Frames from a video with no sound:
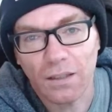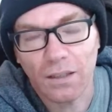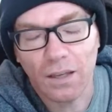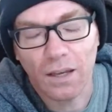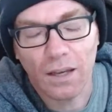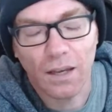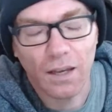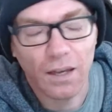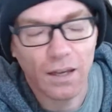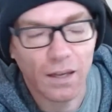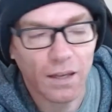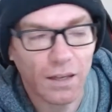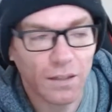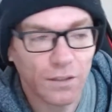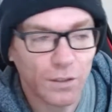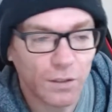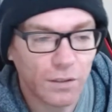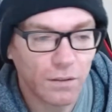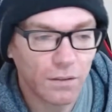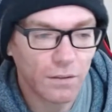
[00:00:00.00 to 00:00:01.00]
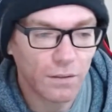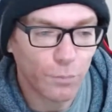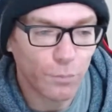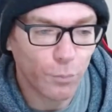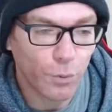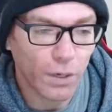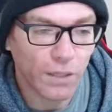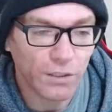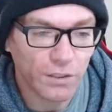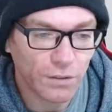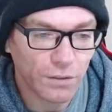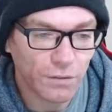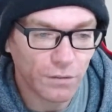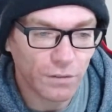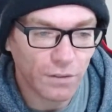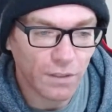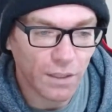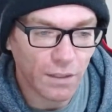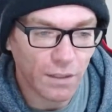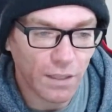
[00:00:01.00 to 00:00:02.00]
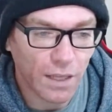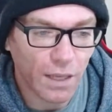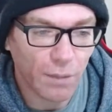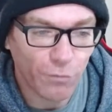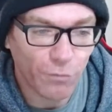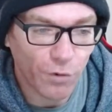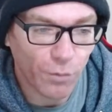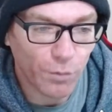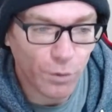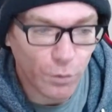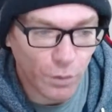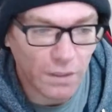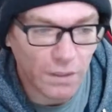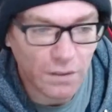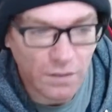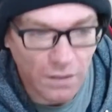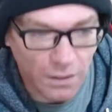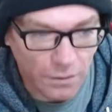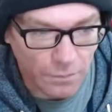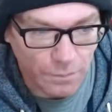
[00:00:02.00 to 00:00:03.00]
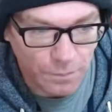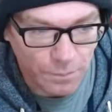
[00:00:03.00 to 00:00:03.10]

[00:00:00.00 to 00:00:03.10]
uh, depression that came from the creatine,